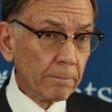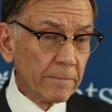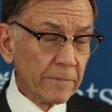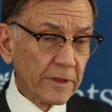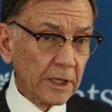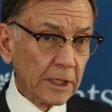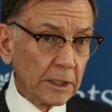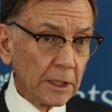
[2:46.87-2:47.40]

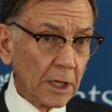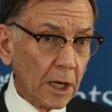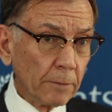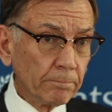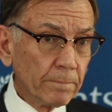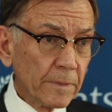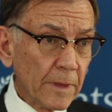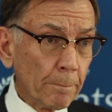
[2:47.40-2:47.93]
the
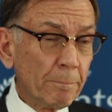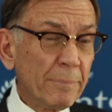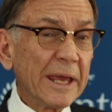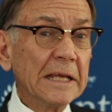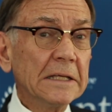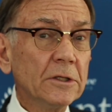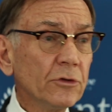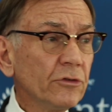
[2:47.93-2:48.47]

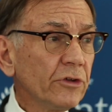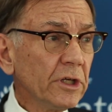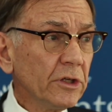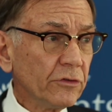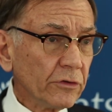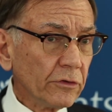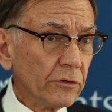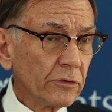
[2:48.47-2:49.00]
big
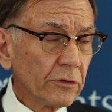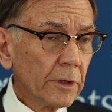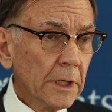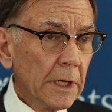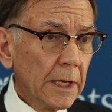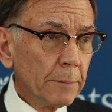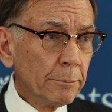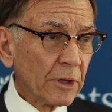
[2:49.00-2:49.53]
diseases.
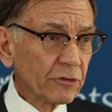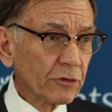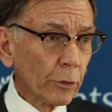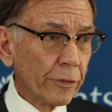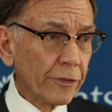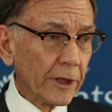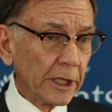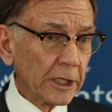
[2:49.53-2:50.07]

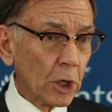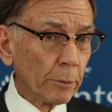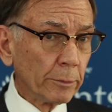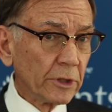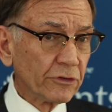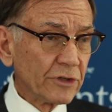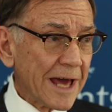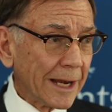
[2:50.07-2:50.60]
Mesothelioma
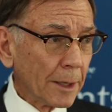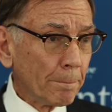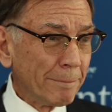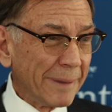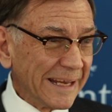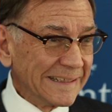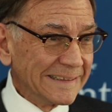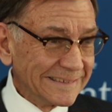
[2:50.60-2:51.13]
is not a
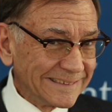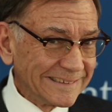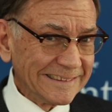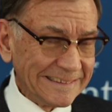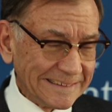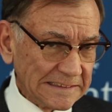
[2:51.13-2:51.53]
big disease.